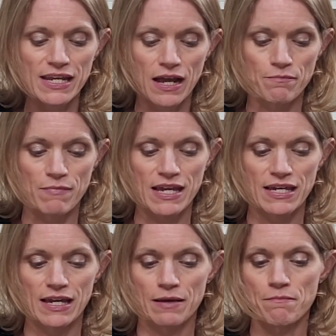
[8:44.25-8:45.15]
I'm
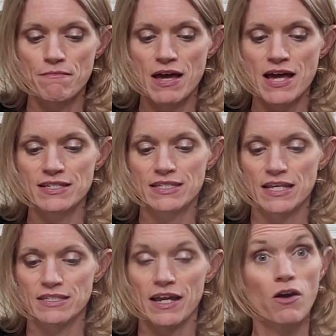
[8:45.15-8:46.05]
making a mess,
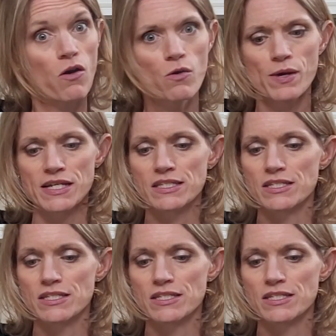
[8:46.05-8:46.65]
as I always